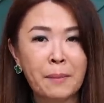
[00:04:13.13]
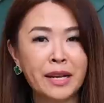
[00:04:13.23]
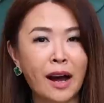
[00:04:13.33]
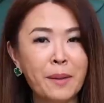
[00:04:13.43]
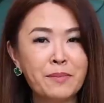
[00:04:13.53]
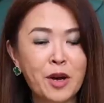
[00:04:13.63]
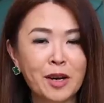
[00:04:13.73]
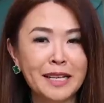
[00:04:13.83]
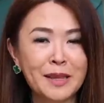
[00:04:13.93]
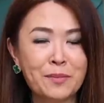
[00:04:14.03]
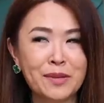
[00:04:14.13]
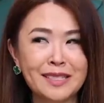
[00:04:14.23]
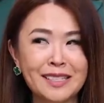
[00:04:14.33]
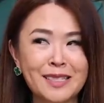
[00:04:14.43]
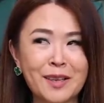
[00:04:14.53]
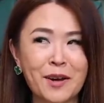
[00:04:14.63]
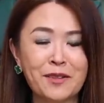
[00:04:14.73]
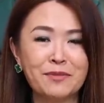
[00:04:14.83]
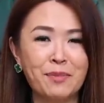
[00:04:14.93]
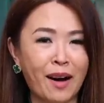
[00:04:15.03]
But I'm not in the business
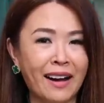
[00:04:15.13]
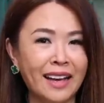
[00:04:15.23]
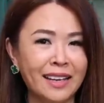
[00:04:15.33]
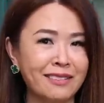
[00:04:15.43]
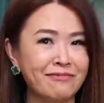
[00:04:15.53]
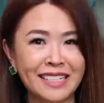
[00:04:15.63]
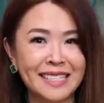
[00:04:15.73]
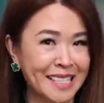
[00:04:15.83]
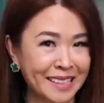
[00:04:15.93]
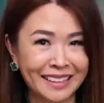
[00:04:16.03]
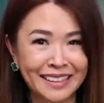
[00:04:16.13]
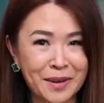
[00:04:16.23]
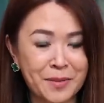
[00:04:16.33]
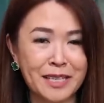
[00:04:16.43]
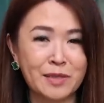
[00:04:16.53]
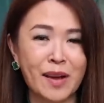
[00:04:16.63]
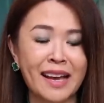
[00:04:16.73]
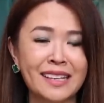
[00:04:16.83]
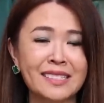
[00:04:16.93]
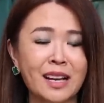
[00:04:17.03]
of buying and reselling Hermes
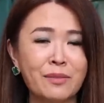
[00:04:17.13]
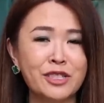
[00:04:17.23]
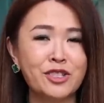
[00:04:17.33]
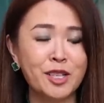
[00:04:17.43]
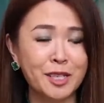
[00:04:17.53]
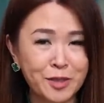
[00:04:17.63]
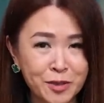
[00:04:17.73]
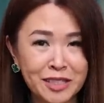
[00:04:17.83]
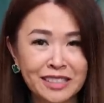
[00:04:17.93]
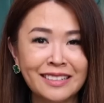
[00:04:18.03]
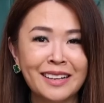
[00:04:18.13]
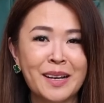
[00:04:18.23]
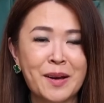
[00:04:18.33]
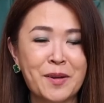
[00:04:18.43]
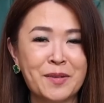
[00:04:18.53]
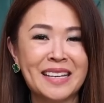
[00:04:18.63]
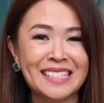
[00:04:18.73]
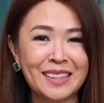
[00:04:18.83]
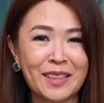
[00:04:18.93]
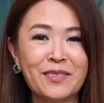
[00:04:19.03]
bags. I'm a genuine
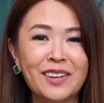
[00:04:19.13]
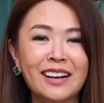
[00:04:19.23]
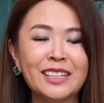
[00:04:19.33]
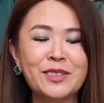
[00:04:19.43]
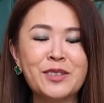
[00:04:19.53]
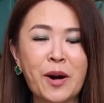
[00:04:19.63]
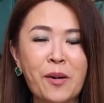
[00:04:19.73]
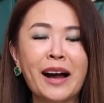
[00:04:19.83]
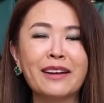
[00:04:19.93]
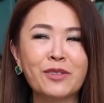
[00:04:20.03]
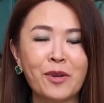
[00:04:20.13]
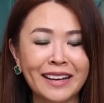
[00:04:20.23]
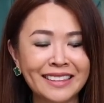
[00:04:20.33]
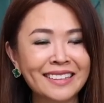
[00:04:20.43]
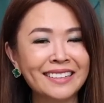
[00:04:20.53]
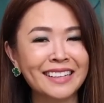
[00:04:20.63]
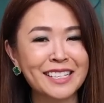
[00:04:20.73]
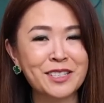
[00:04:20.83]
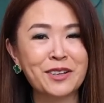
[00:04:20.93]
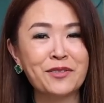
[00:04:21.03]
Hermes lover. You know, I have quite the
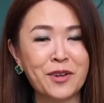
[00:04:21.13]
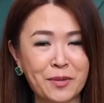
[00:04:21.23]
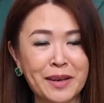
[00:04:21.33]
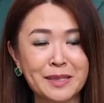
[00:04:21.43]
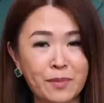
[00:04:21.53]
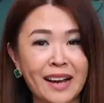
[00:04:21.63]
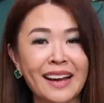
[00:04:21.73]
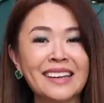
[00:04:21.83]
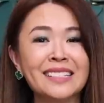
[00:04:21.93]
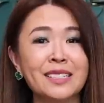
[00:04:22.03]
collection of Hermes bags.